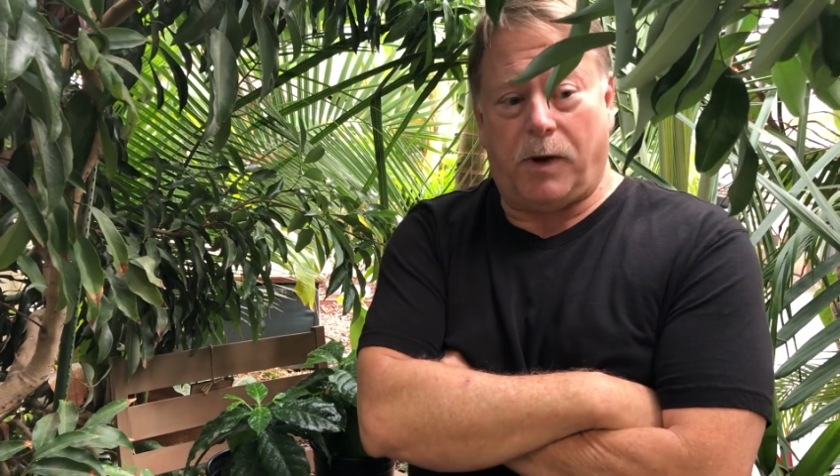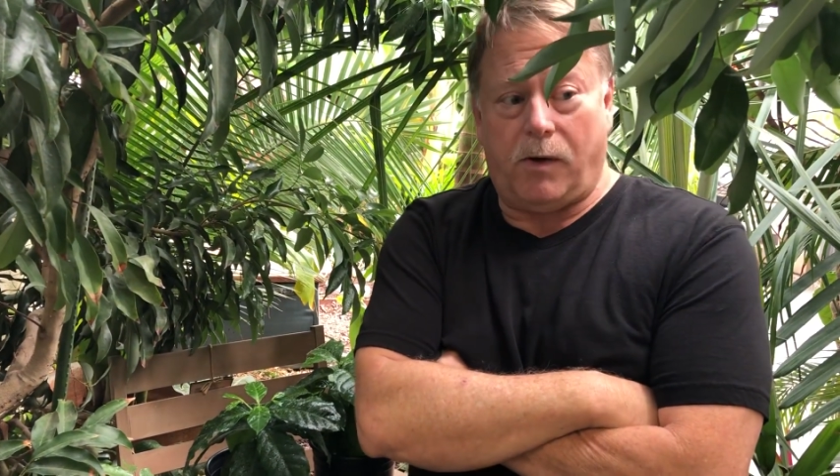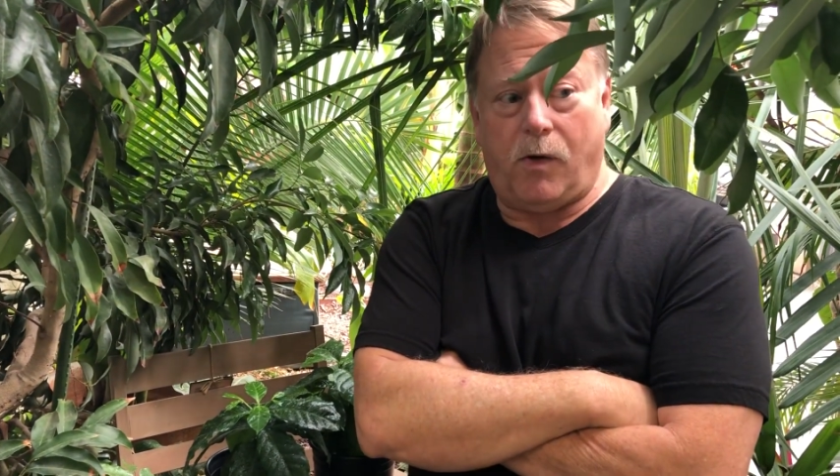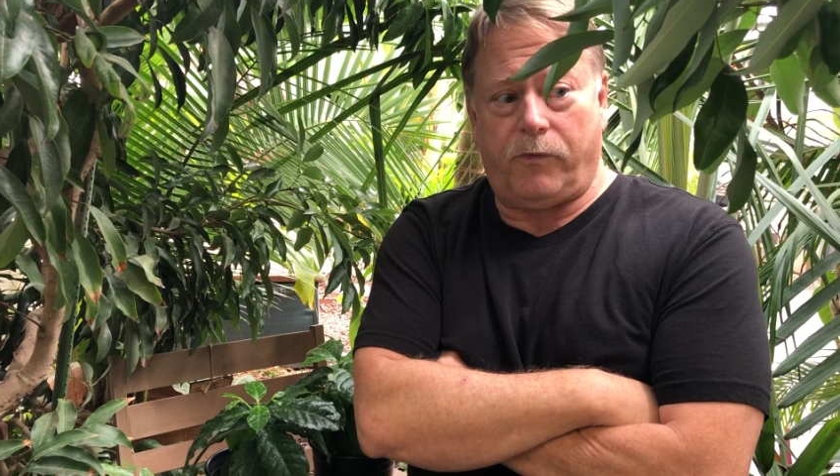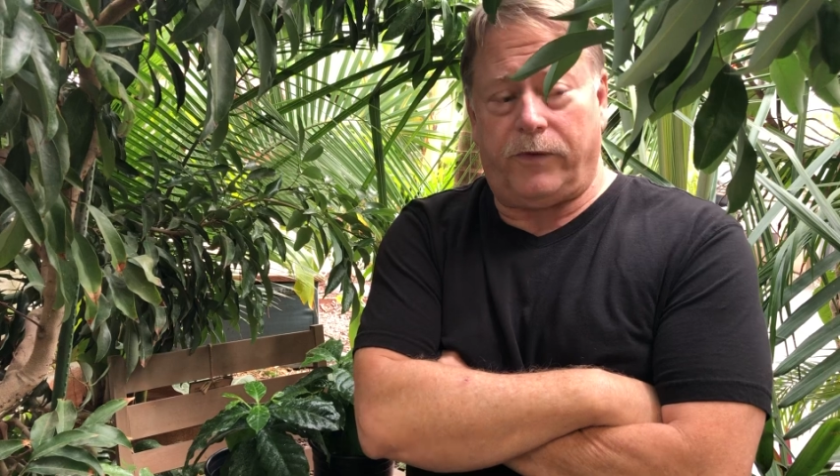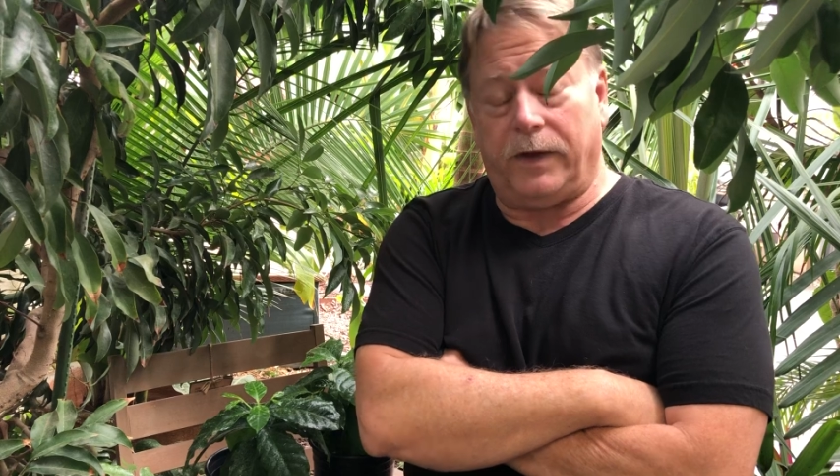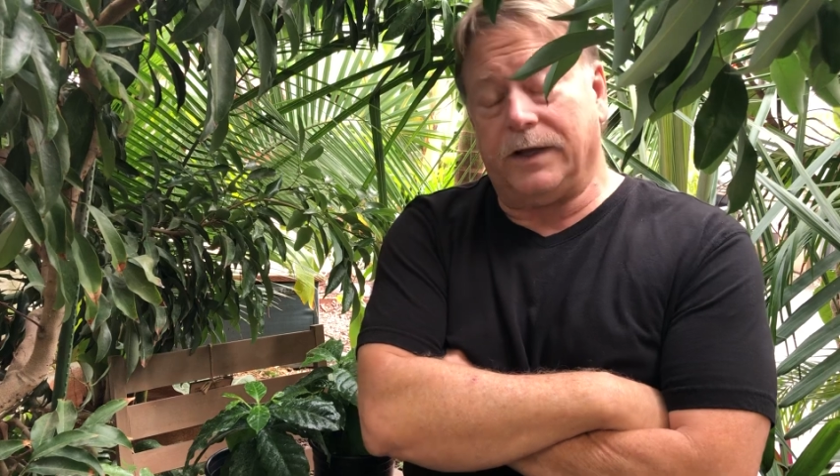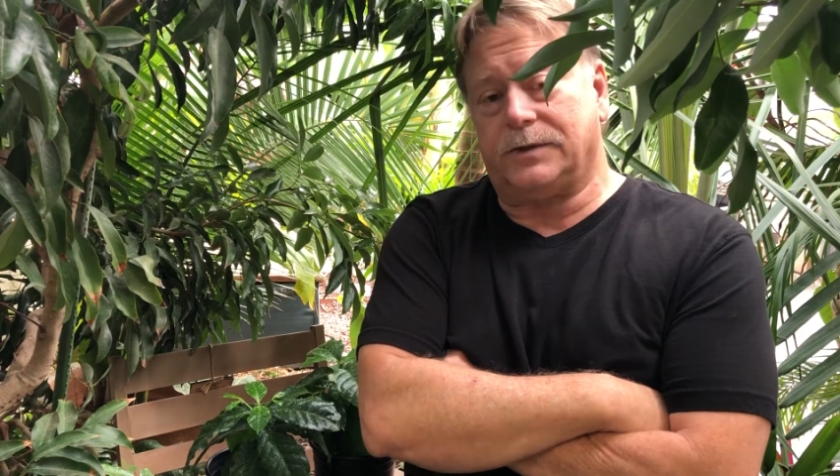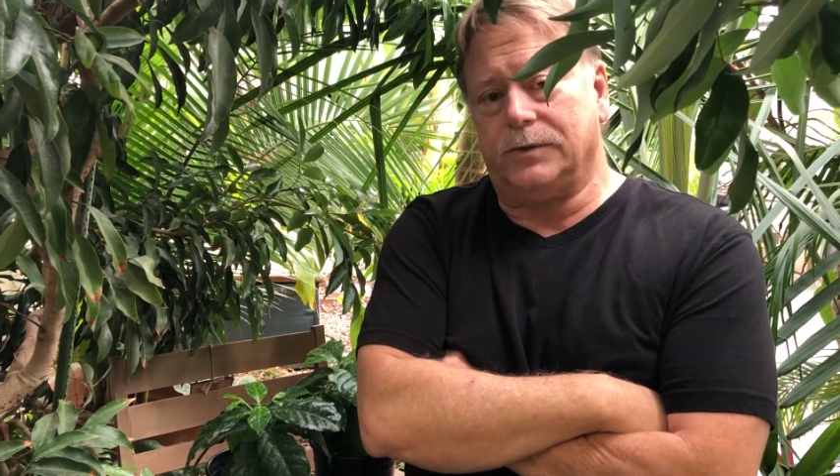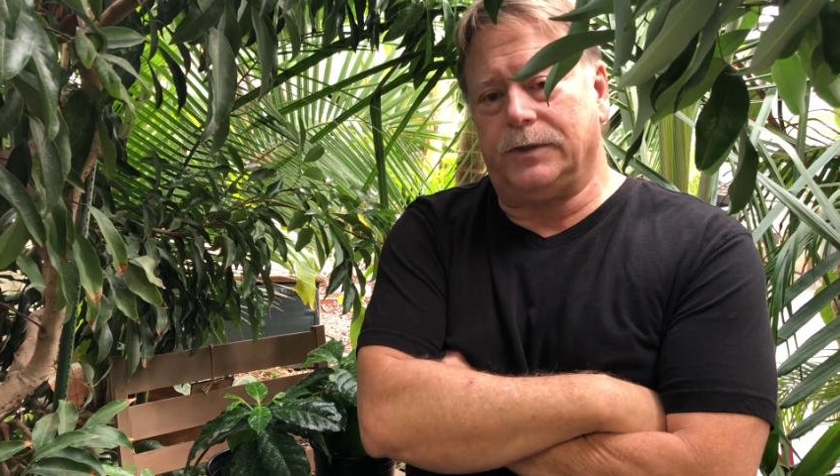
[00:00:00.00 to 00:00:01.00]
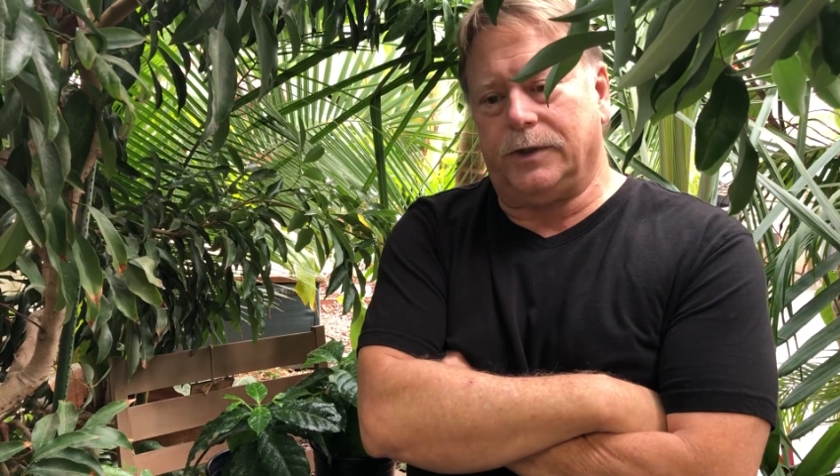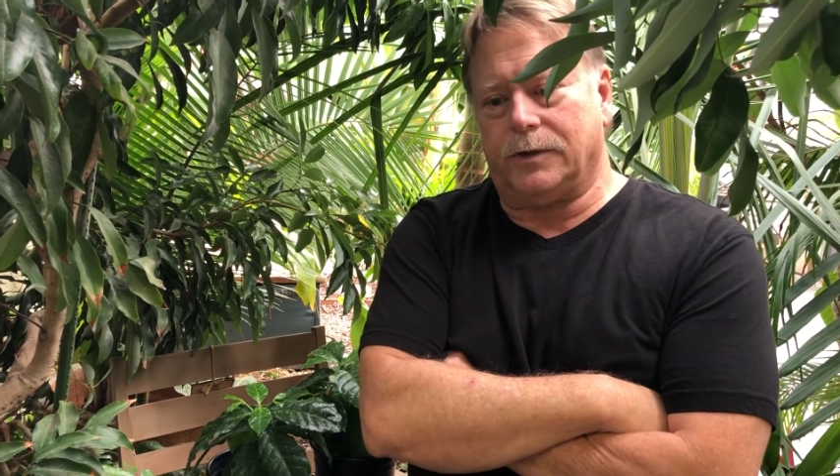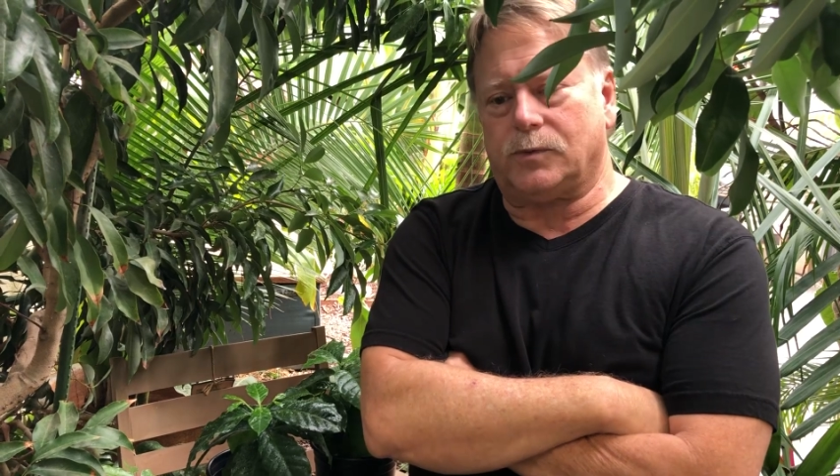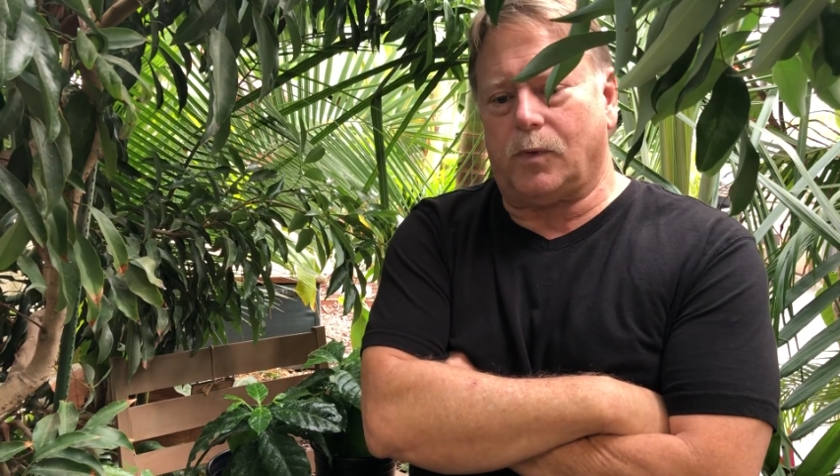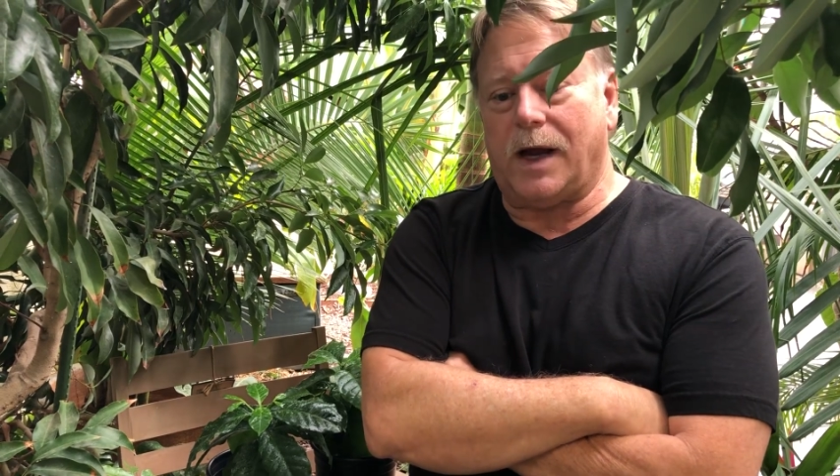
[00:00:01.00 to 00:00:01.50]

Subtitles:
over the next 2 years where